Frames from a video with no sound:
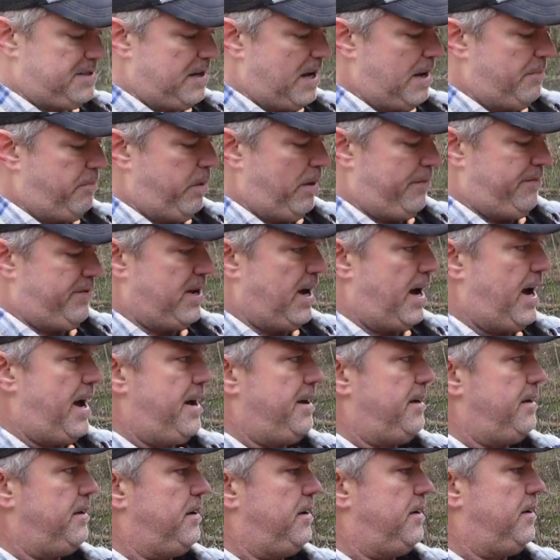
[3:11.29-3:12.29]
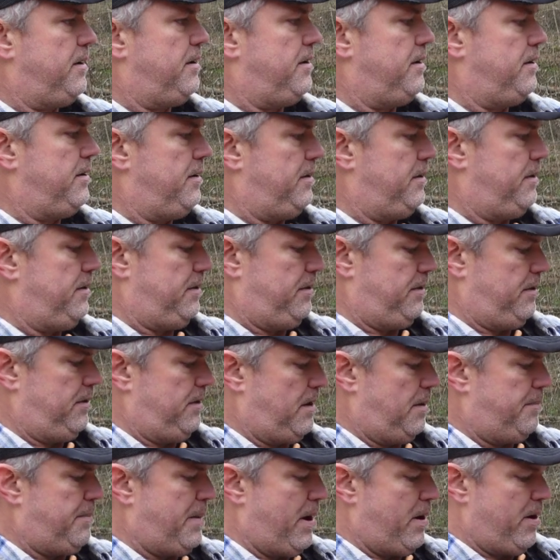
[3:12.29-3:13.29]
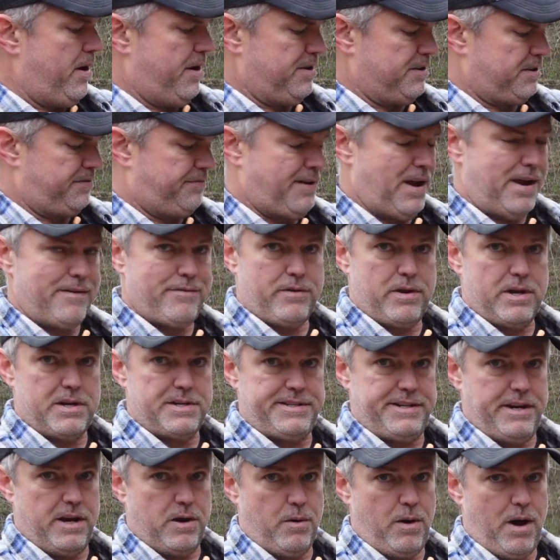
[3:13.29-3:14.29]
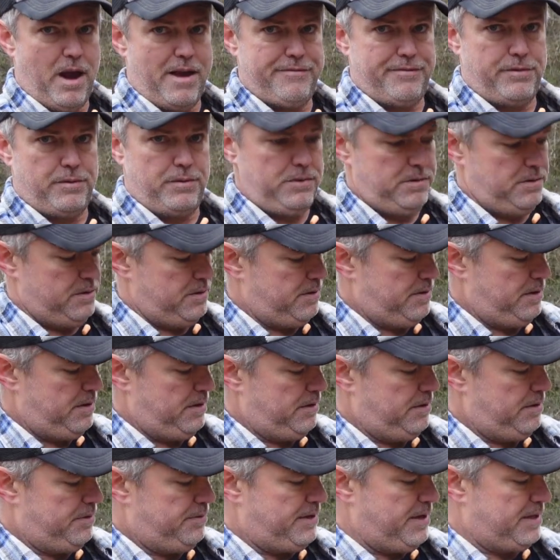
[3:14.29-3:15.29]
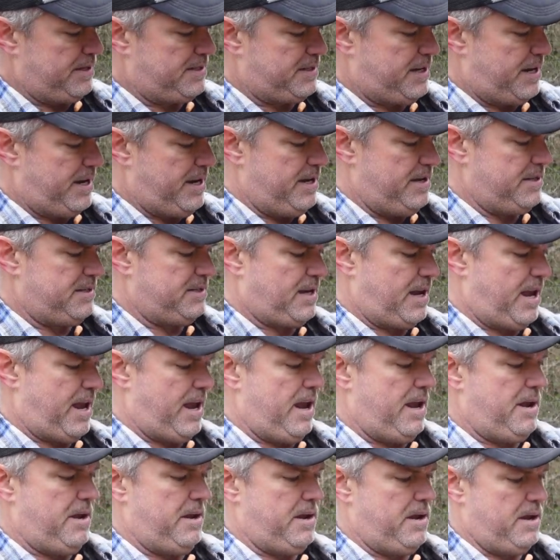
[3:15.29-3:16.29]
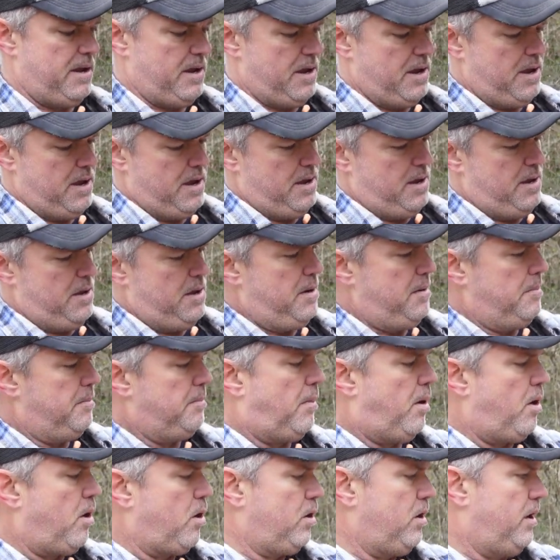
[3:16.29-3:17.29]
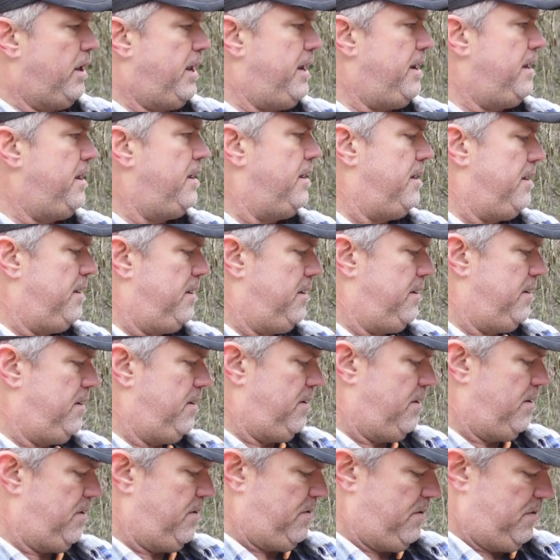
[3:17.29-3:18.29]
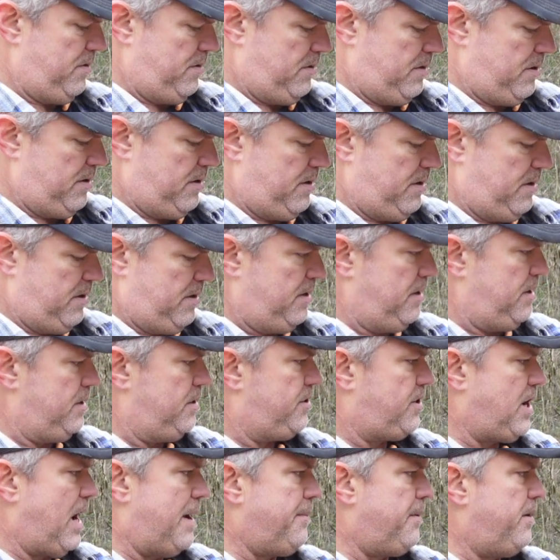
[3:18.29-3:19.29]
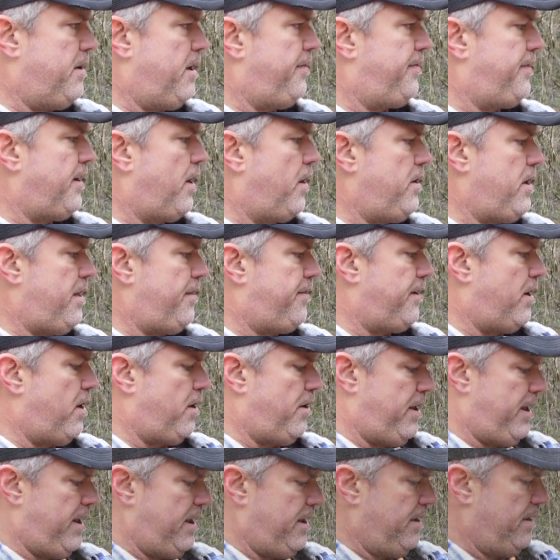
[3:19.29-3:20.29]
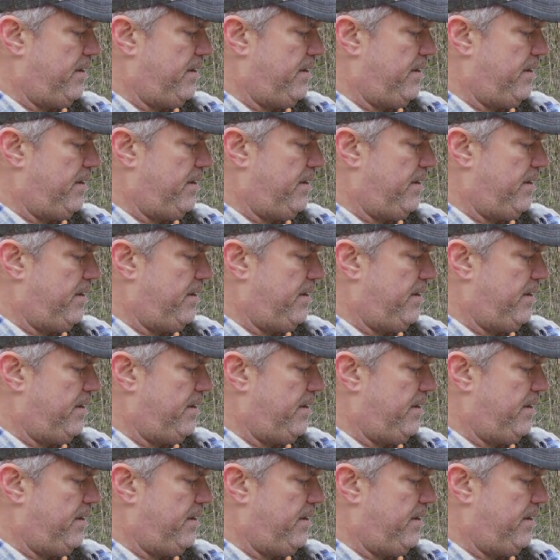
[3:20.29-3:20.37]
up, we've got America's favorite deer rifle. This is a Marlin chambered in 30-30.